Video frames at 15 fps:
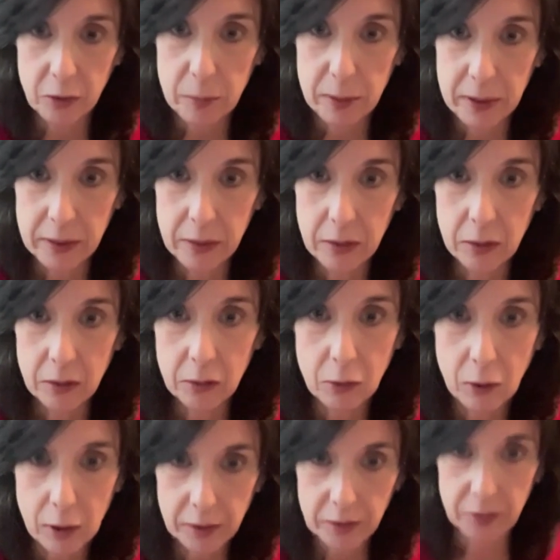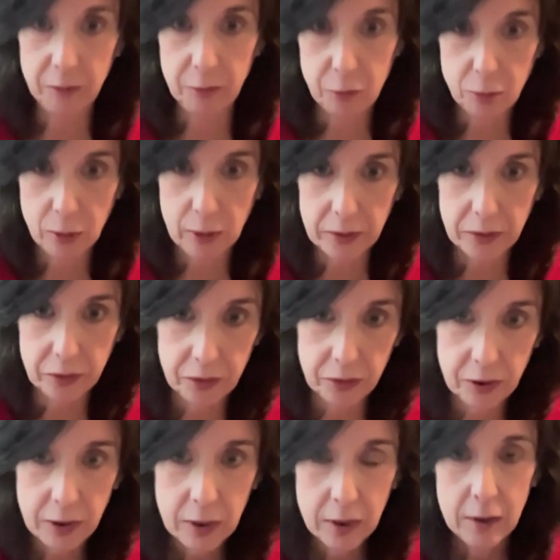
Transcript: a big loss of trust,